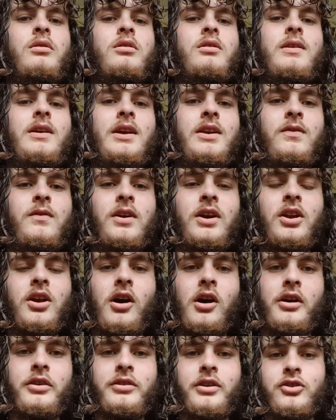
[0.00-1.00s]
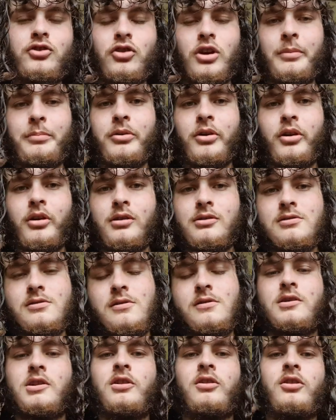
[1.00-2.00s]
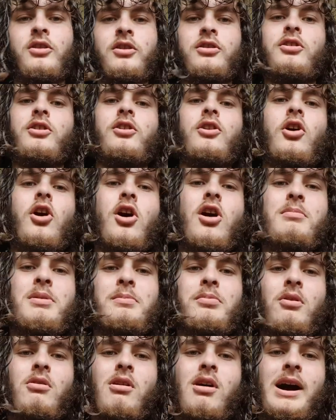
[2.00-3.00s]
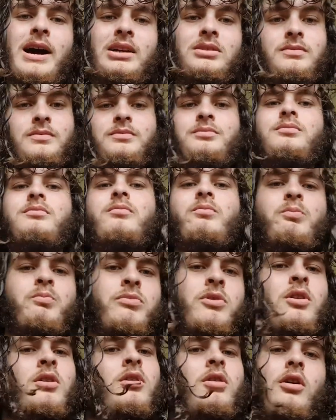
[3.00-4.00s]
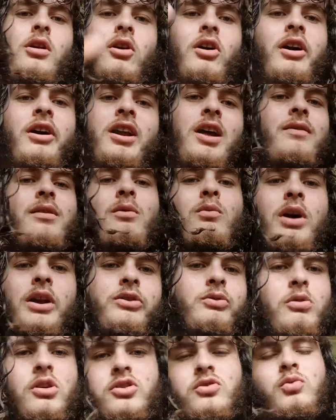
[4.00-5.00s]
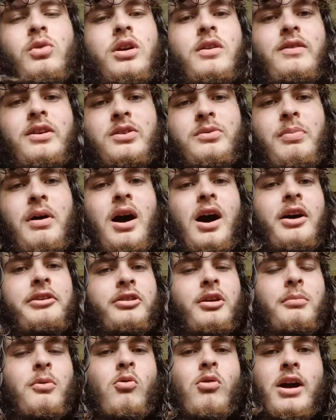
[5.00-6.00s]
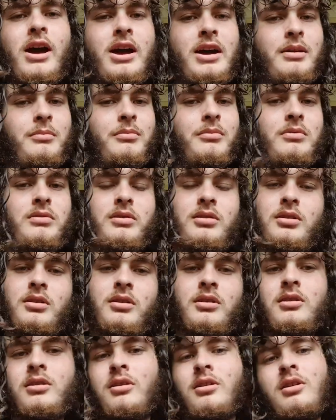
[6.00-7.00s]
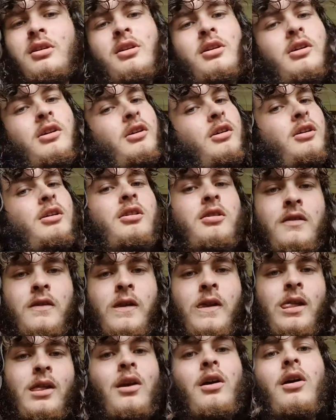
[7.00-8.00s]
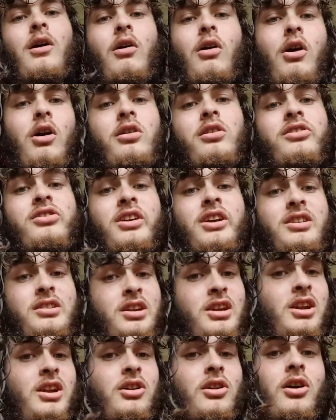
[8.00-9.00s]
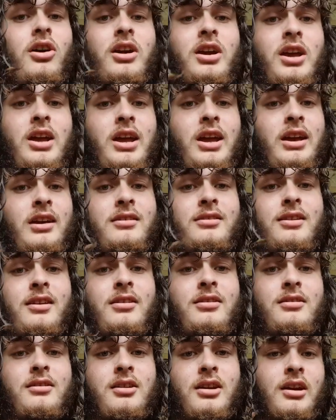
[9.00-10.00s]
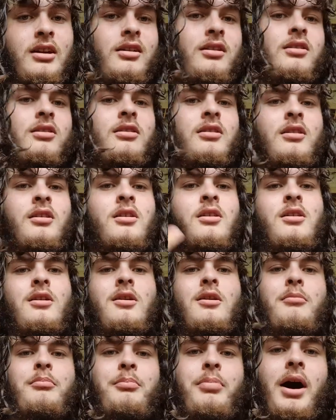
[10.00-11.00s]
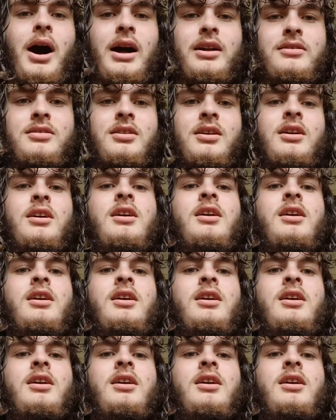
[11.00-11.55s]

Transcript: This video is a tribute to Kobe Bryant. I never once watched one of his basketball games. I honestly didn't know he existed. But